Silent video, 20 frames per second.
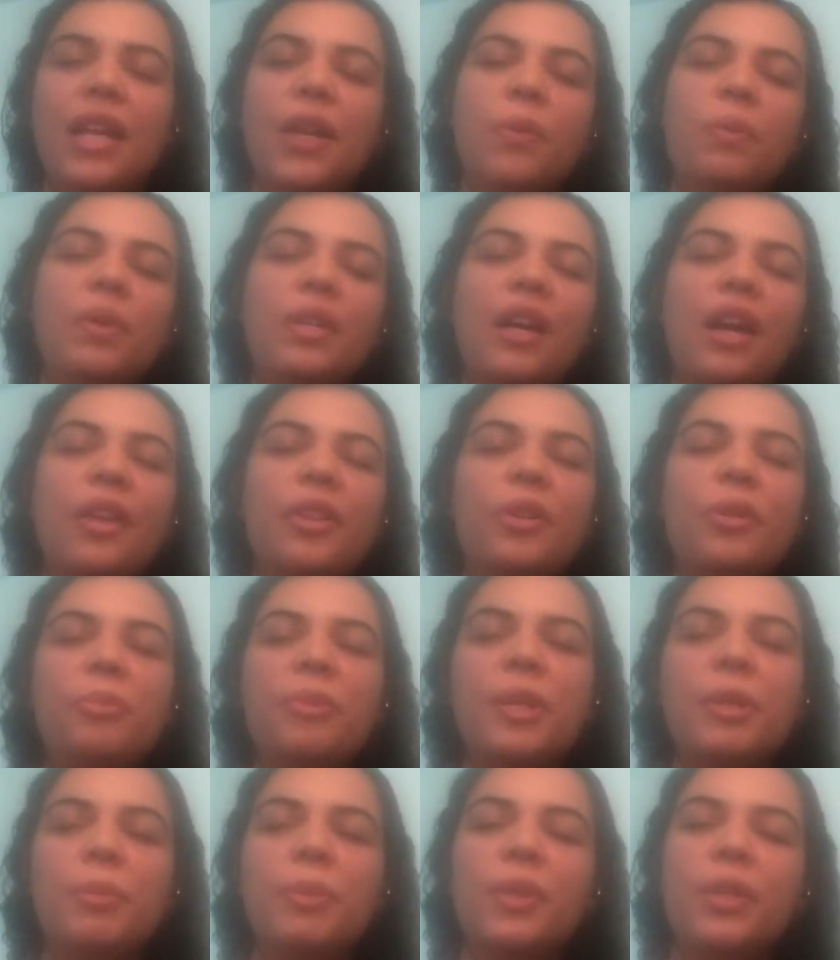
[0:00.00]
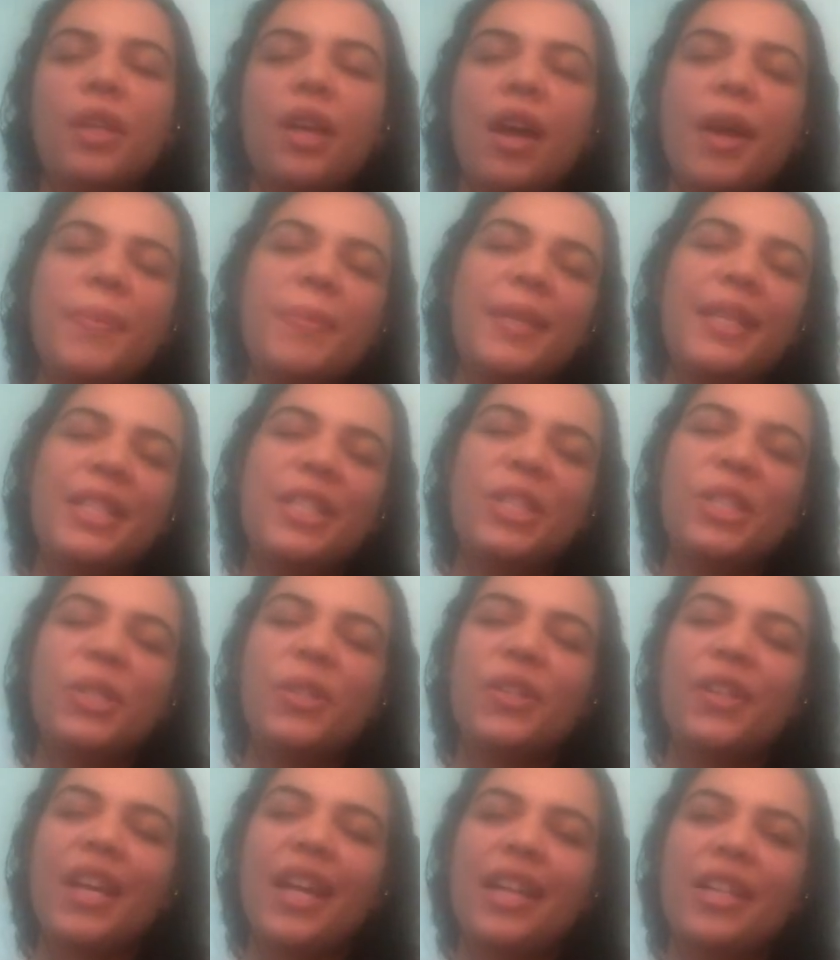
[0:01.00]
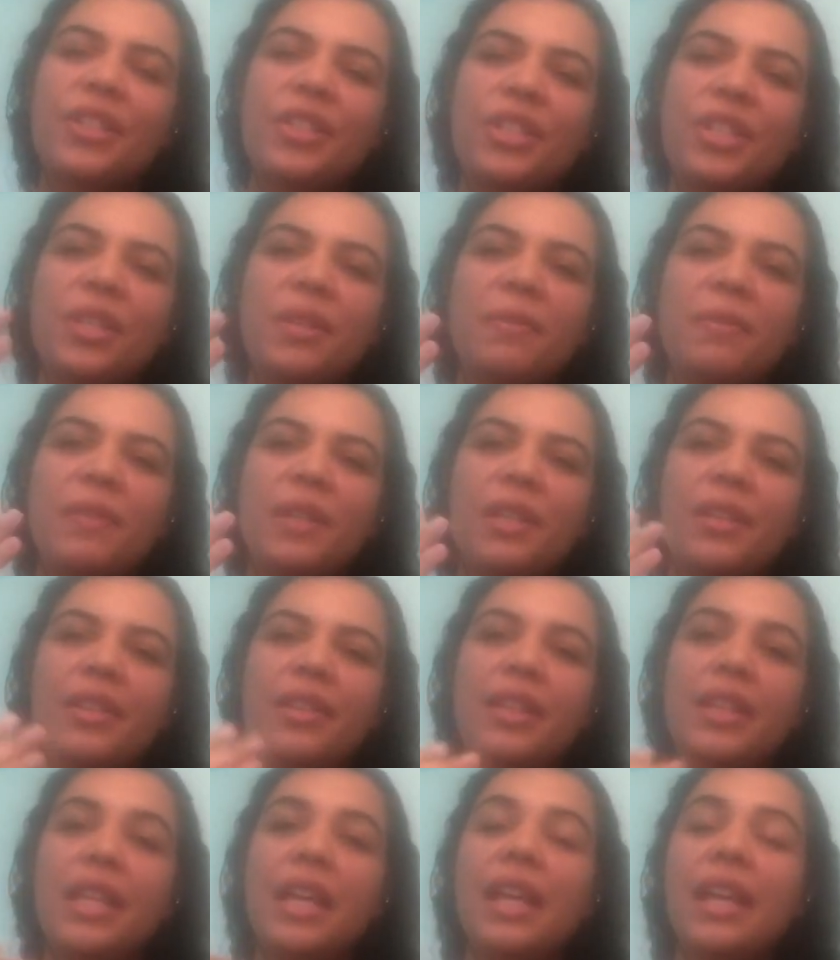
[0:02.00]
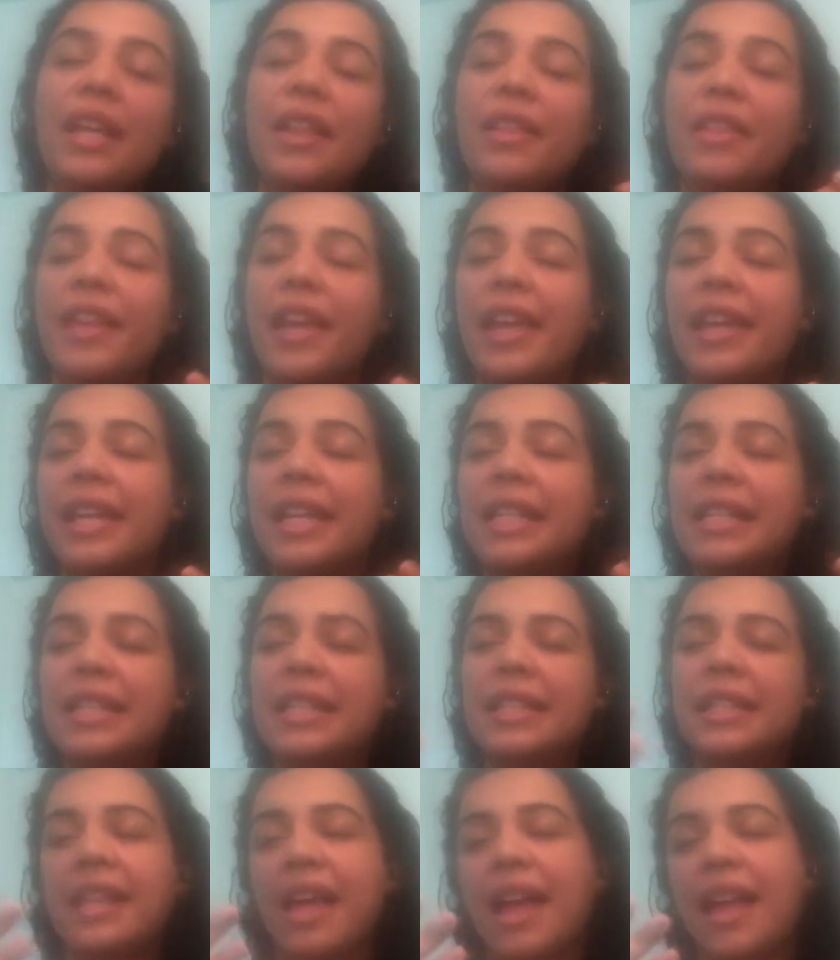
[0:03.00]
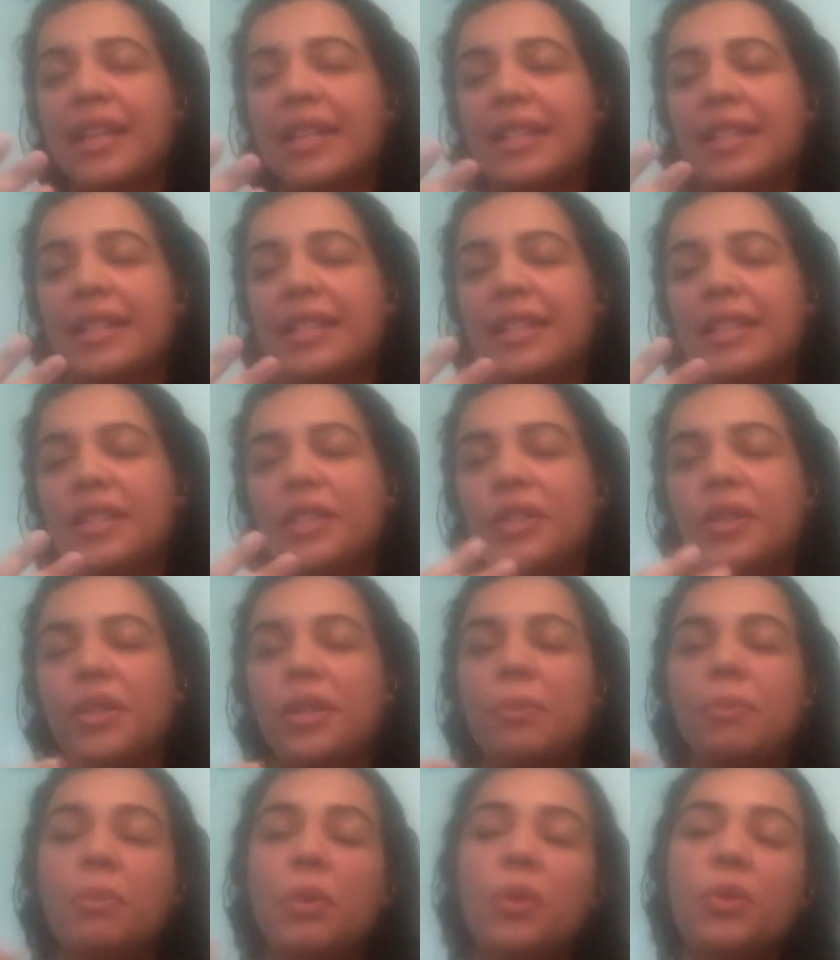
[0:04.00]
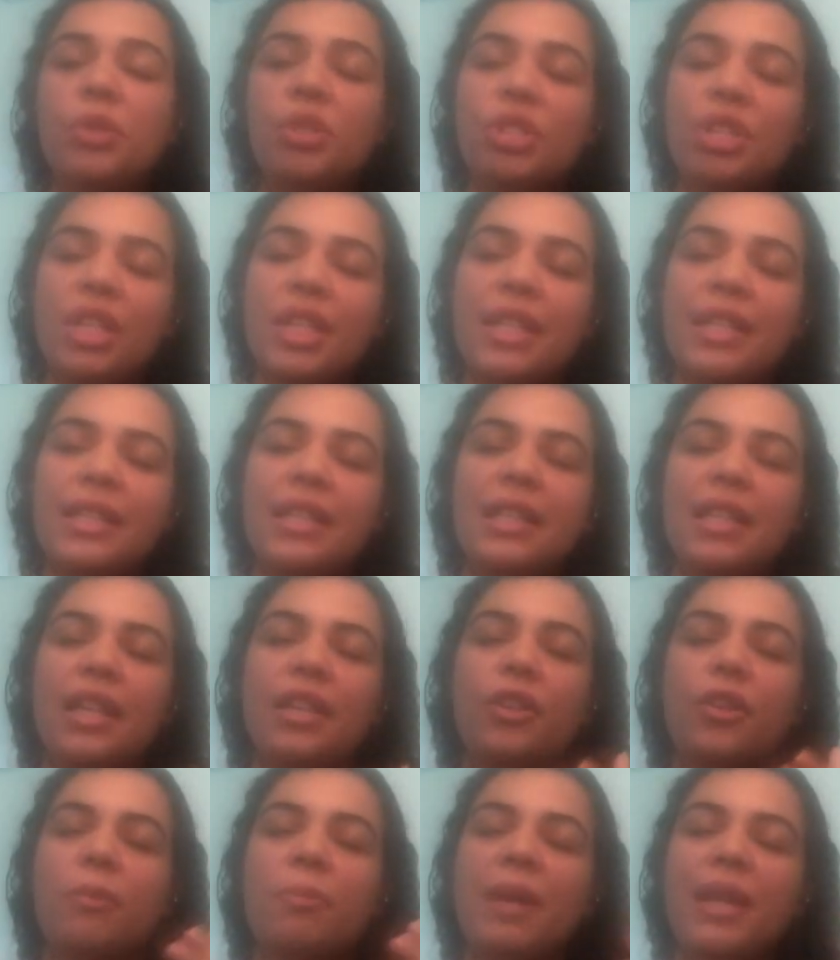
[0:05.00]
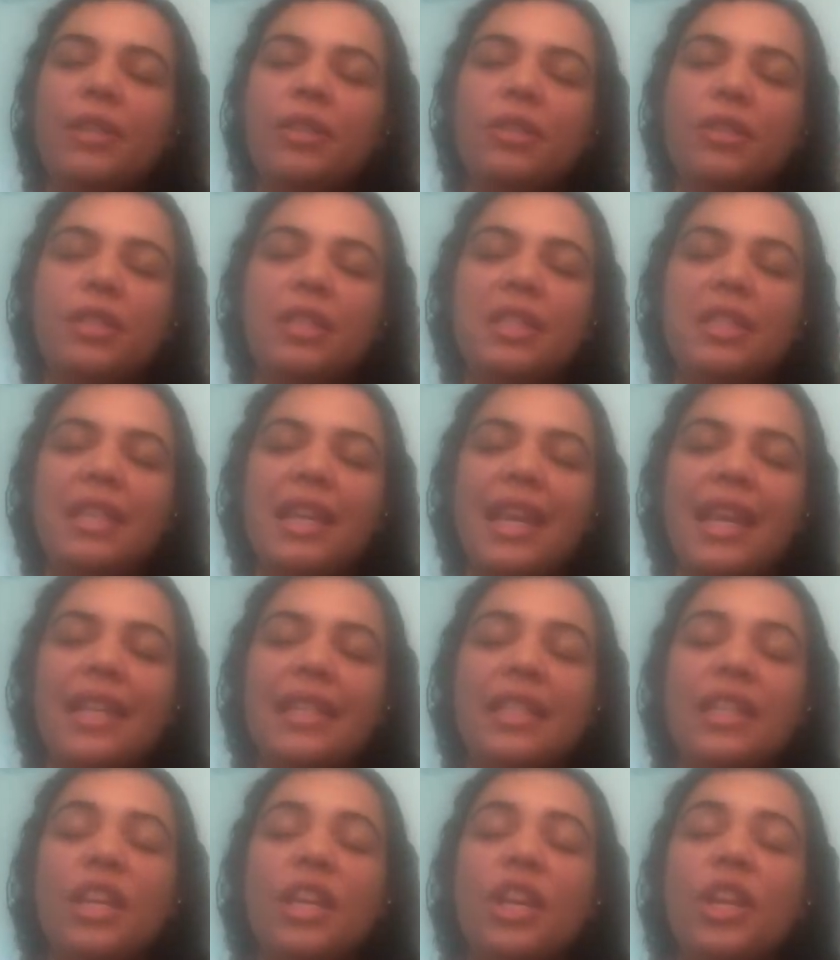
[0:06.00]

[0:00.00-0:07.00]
When other people come into your energy field, they can sense your emotions and your mental state.